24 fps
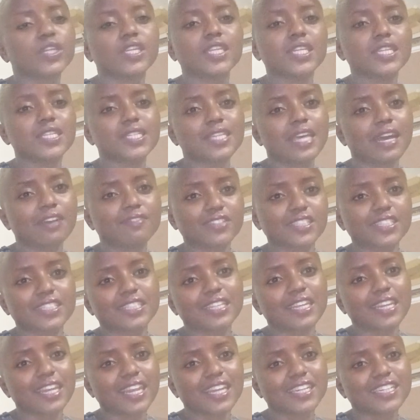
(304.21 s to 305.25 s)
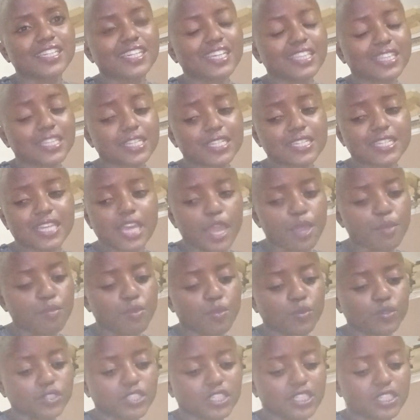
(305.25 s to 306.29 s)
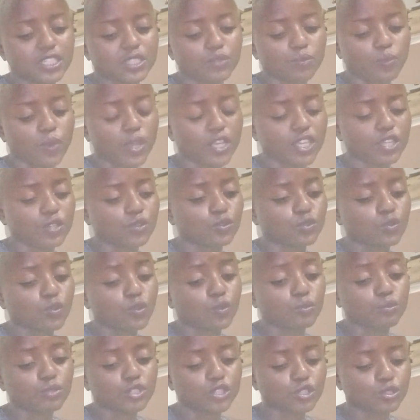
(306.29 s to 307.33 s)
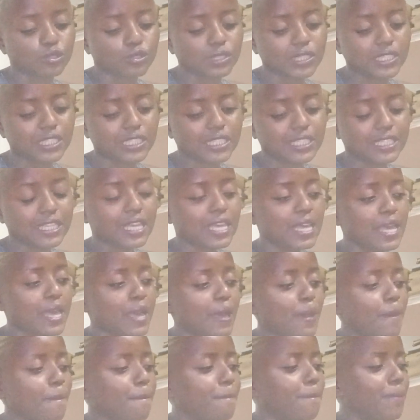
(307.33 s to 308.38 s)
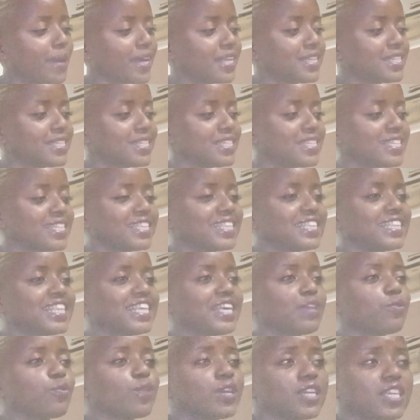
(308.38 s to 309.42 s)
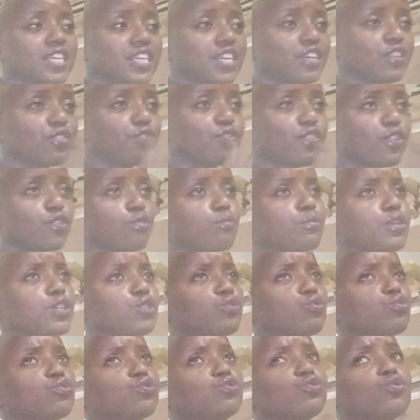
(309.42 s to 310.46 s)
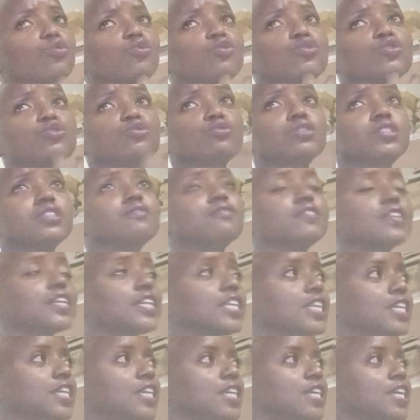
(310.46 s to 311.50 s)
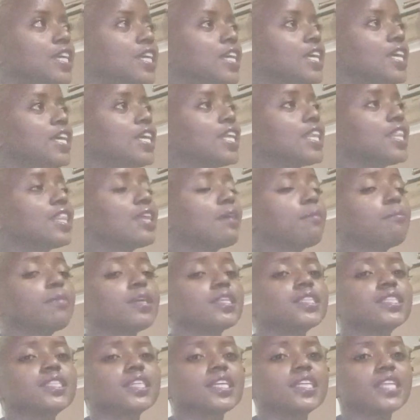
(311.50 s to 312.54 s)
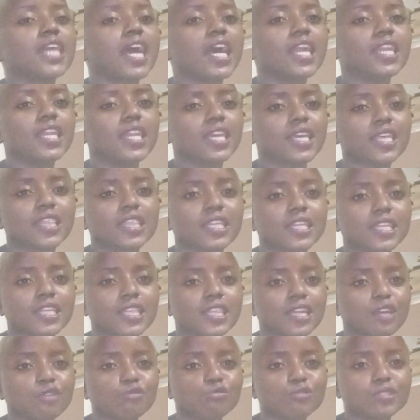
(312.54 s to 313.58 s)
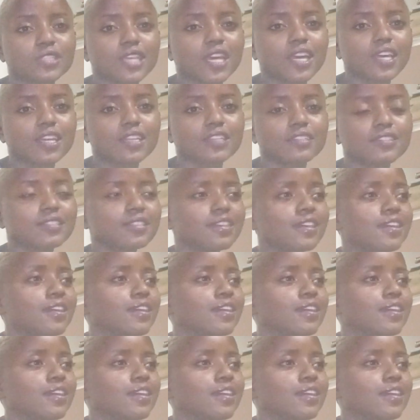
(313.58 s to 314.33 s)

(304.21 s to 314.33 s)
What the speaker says: we didn't have a salary at the time. We were just working on commissions. But the working environment was so conducive. Yani, their months had earned like 3,000.